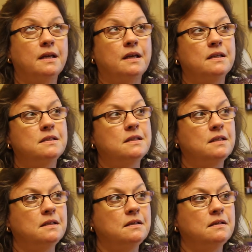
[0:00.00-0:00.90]
and
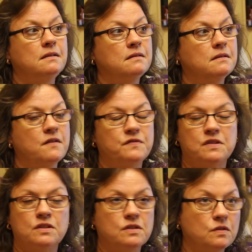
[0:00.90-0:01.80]
he
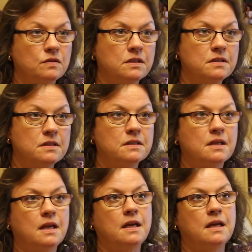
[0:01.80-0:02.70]
loves the
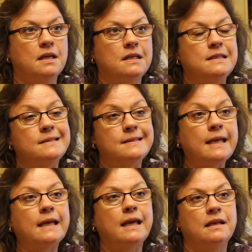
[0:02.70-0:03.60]
students and he's
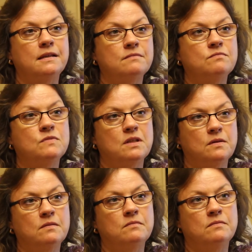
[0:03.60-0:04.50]
dedicated
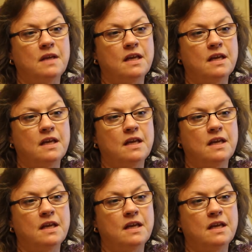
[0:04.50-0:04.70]
to